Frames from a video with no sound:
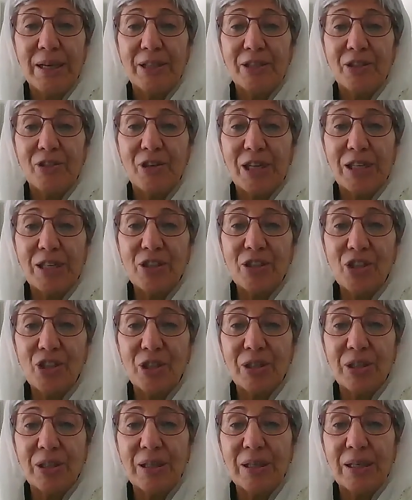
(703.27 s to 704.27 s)

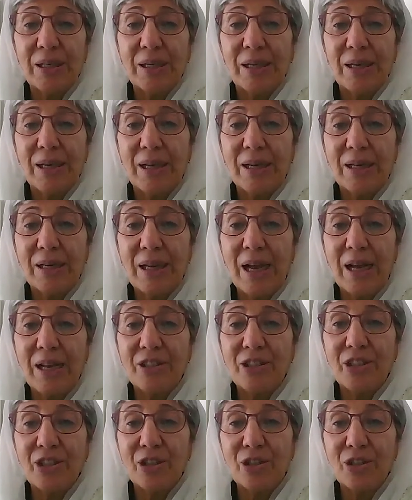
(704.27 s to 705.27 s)
tradition, and
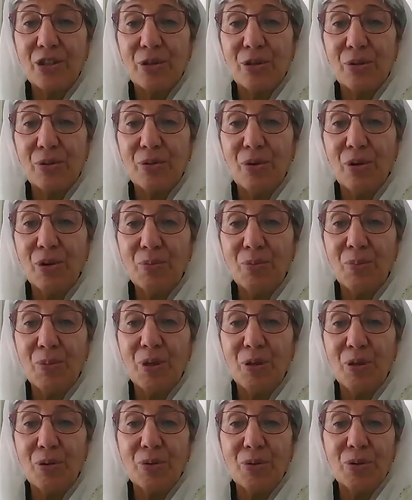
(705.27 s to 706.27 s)
culture should not be
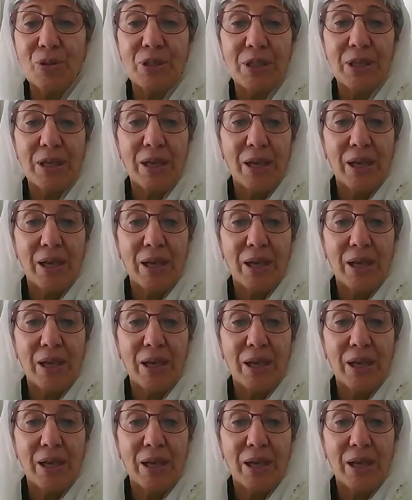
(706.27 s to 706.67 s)
used